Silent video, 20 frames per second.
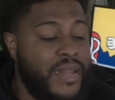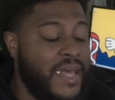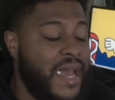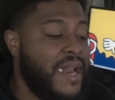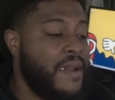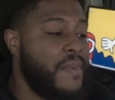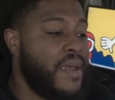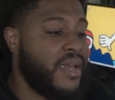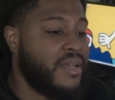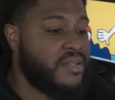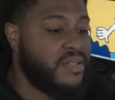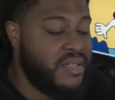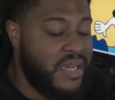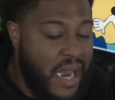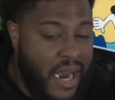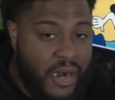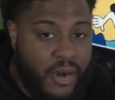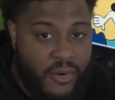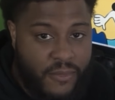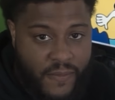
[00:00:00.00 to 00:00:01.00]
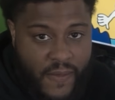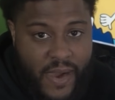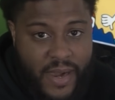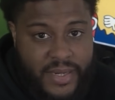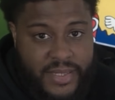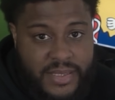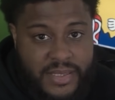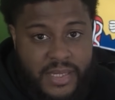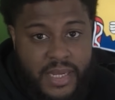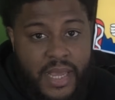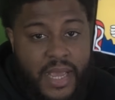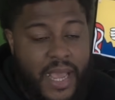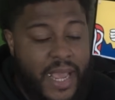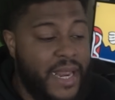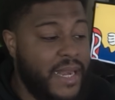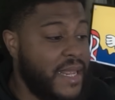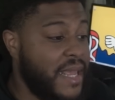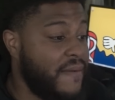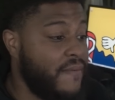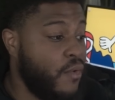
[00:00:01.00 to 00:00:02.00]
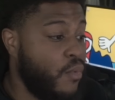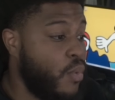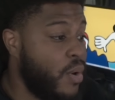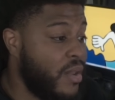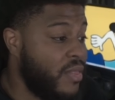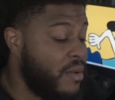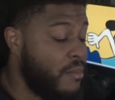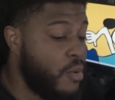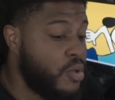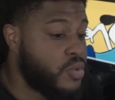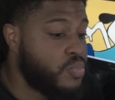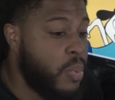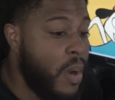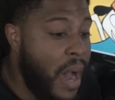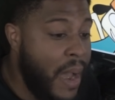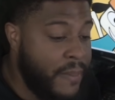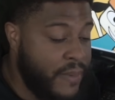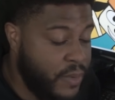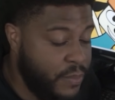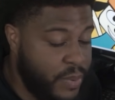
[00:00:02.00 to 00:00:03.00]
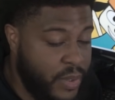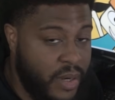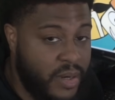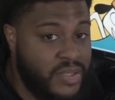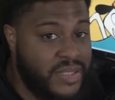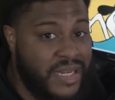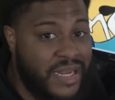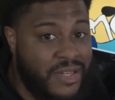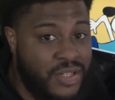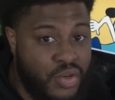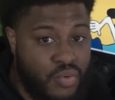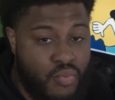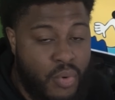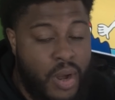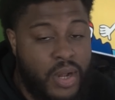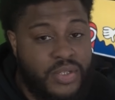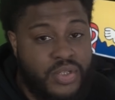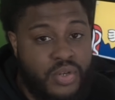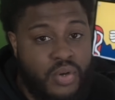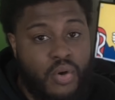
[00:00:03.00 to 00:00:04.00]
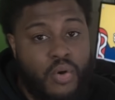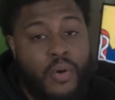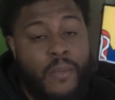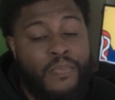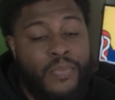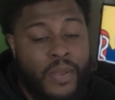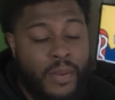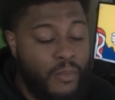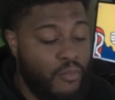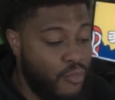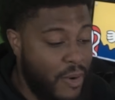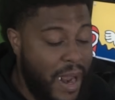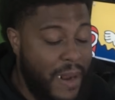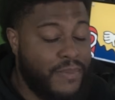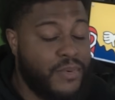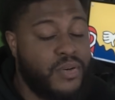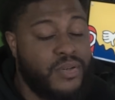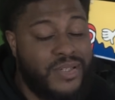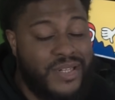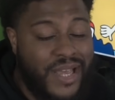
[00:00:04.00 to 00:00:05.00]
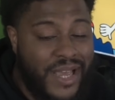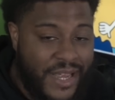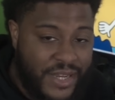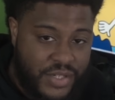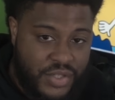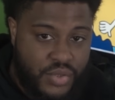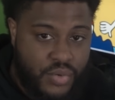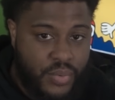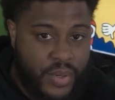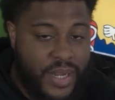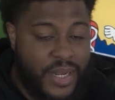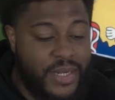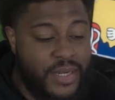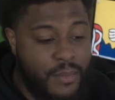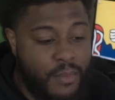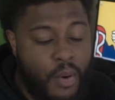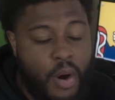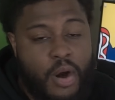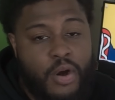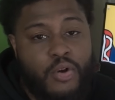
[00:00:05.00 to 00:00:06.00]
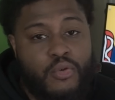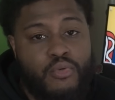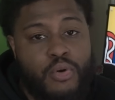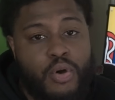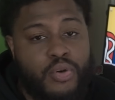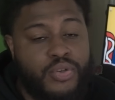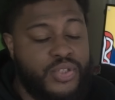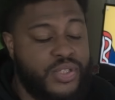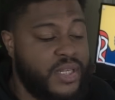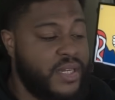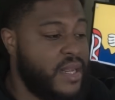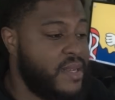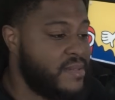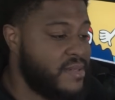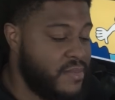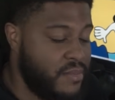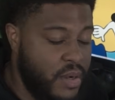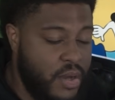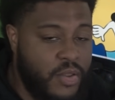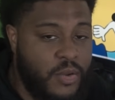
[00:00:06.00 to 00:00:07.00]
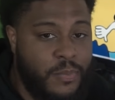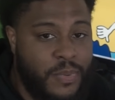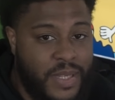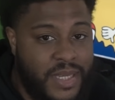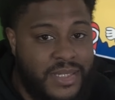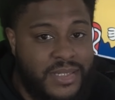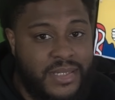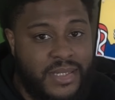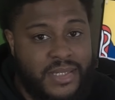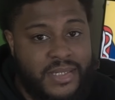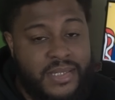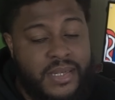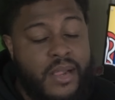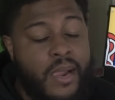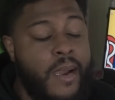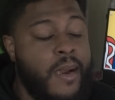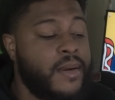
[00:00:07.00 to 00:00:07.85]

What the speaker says: They had to make a sacrifice in giving one of the most popular players in Toronto Raptors history, and DeMar DeRozan, and some other pieces,